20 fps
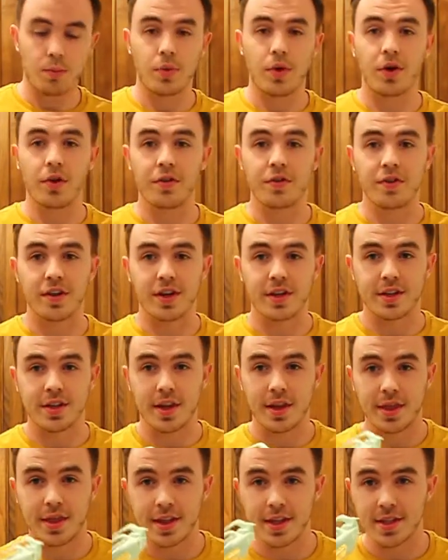Perfect.
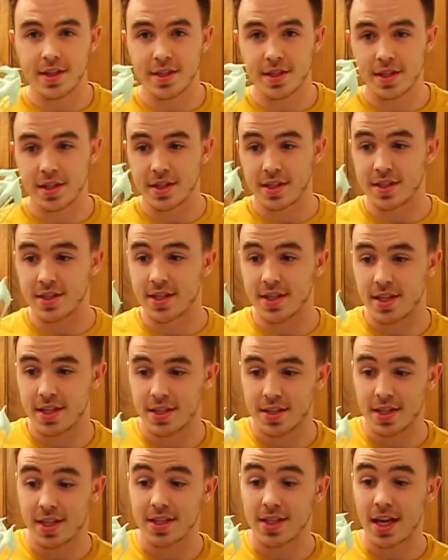This
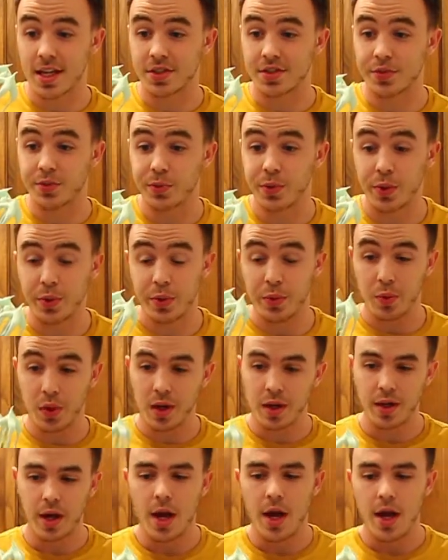is exactly what we
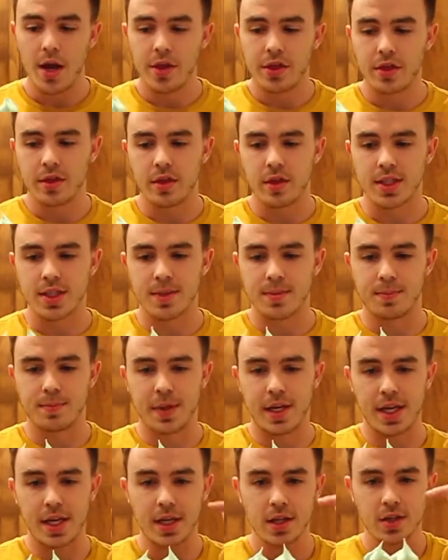want. The
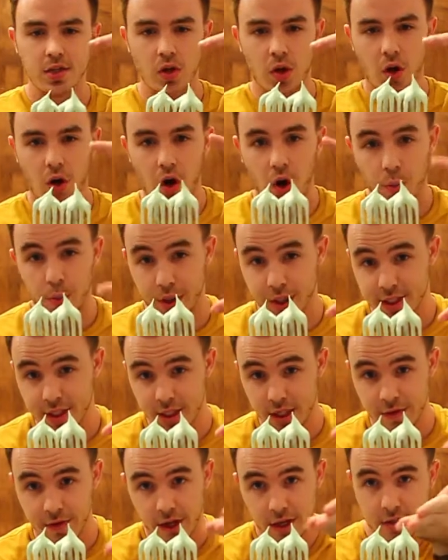peaks are pretty
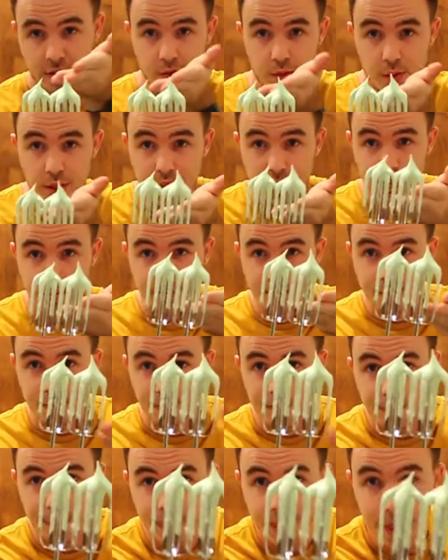stiff, as you can
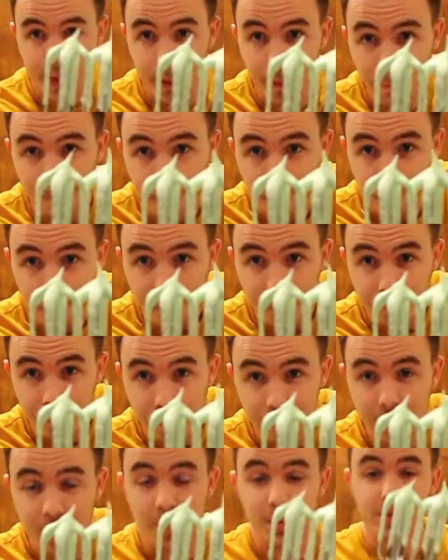
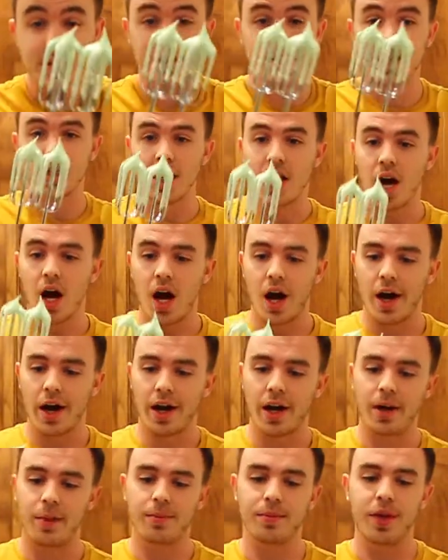maybe see.
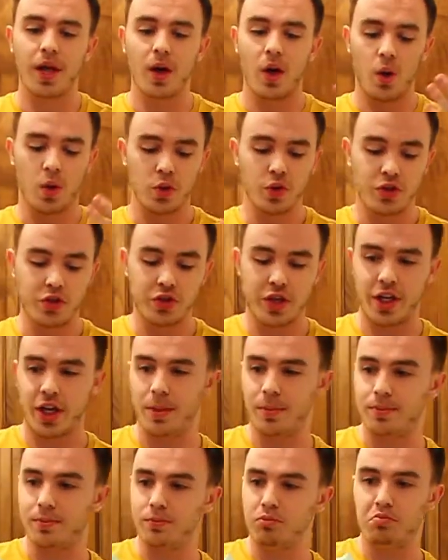They hold straight
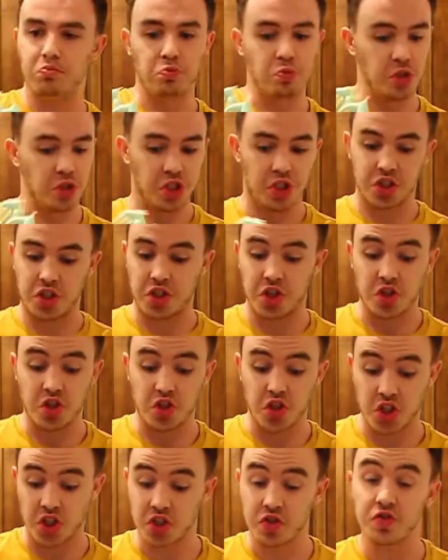up, which is
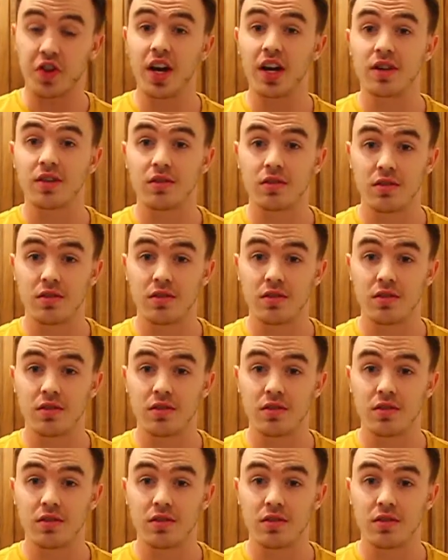just fine.